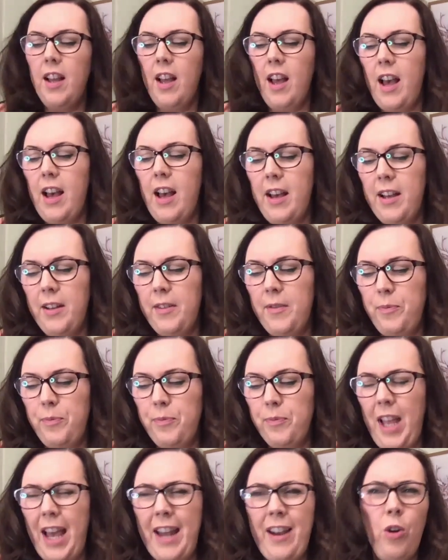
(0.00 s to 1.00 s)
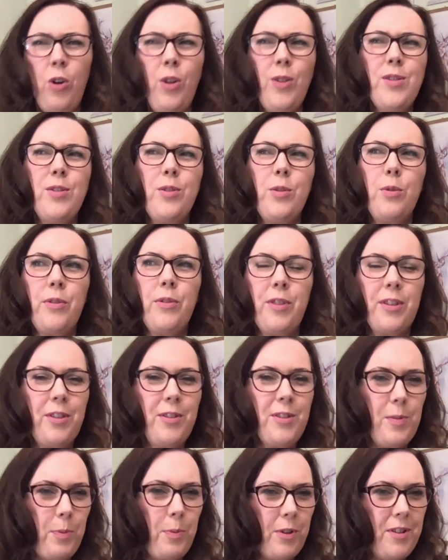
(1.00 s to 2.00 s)
And also the
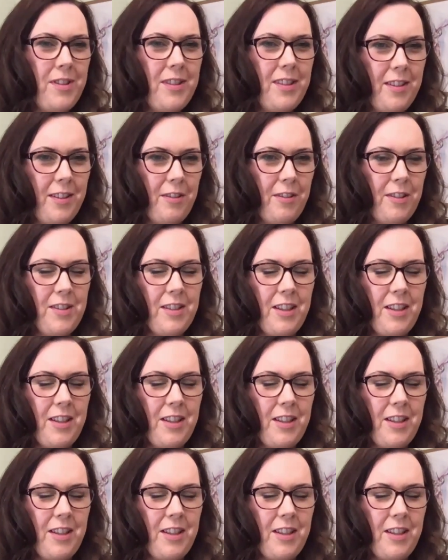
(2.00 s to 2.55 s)
conspiracy theories.